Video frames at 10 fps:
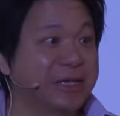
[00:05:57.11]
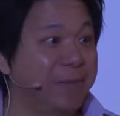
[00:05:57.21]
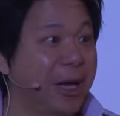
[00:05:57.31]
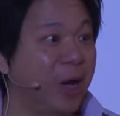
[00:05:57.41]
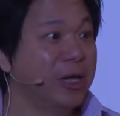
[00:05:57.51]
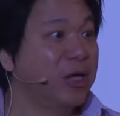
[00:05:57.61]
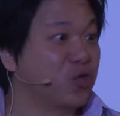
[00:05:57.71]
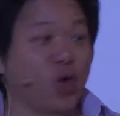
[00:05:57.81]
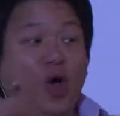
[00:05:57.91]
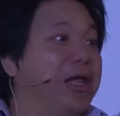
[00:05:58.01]
about,
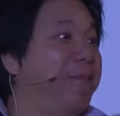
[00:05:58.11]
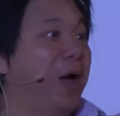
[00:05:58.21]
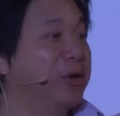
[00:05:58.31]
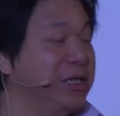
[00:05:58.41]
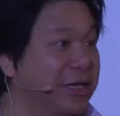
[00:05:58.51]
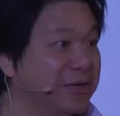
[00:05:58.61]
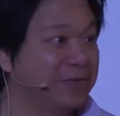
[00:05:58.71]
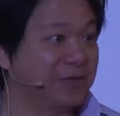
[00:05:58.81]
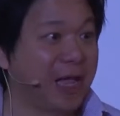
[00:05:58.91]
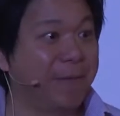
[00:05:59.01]
thrown about in the
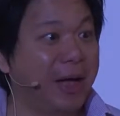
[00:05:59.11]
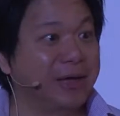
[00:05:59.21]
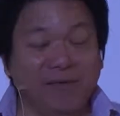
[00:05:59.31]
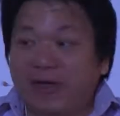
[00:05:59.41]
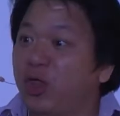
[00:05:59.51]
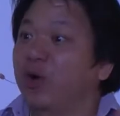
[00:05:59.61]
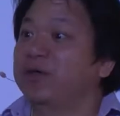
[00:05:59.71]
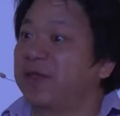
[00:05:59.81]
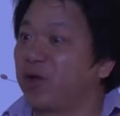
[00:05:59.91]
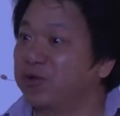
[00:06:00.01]
stomach, even though
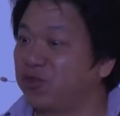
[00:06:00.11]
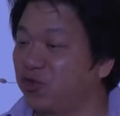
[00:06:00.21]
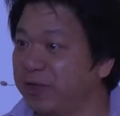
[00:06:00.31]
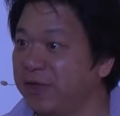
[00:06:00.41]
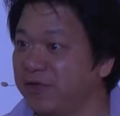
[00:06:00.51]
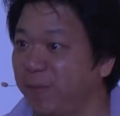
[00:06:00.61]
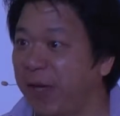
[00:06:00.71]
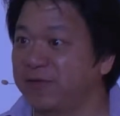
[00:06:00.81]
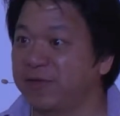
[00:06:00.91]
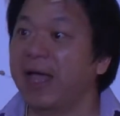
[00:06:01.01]
it's a constricted
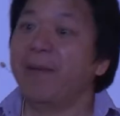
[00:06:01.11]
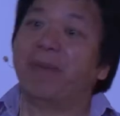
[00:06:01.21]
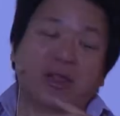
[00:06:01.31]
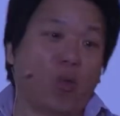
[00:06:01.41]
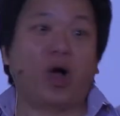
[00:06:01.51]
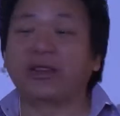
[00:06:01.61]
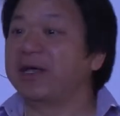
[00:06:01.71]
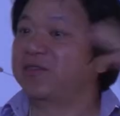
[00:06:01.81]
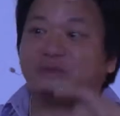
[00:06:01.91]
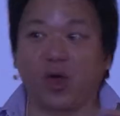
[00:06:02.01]
space, but the water
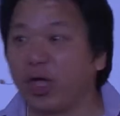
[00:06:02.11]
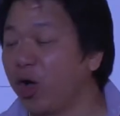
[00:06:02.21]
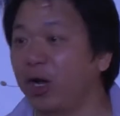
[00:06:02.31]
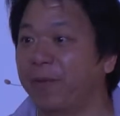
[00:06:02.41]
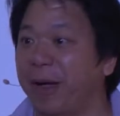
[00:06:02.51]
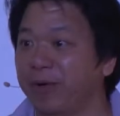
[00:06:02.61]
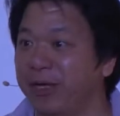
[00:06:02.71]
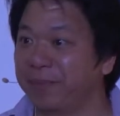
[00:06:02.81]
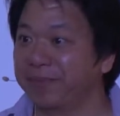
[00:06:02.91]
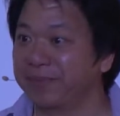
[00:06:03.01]
is flowing all about him.